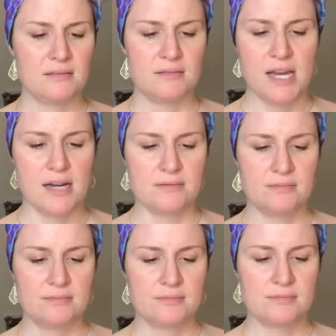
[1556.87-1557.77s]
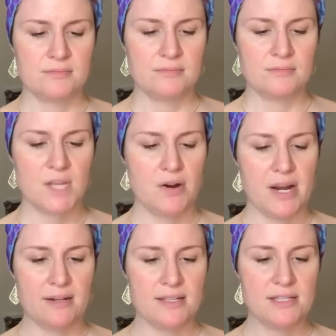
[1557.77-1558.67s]
yeah. All
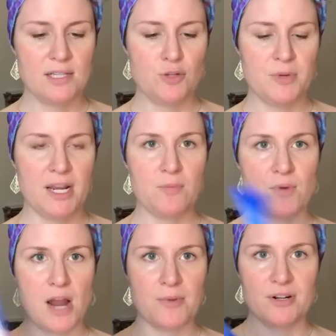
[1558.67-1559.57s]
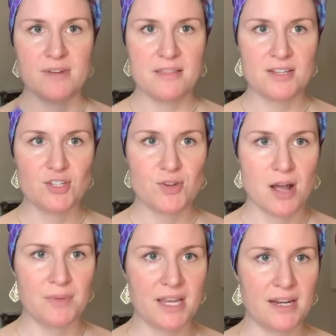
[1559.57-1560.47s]
right, it's an illuminating primer. Nothing too
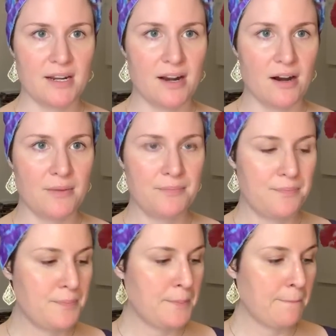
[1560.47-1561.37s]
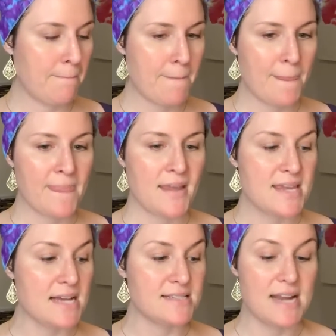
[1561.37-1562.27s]
complicated here.
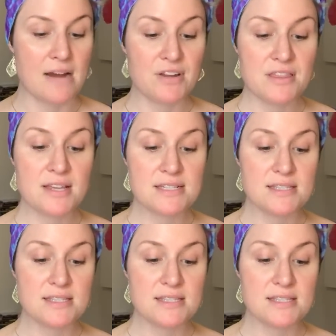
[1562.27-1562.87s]
Yes, and everything is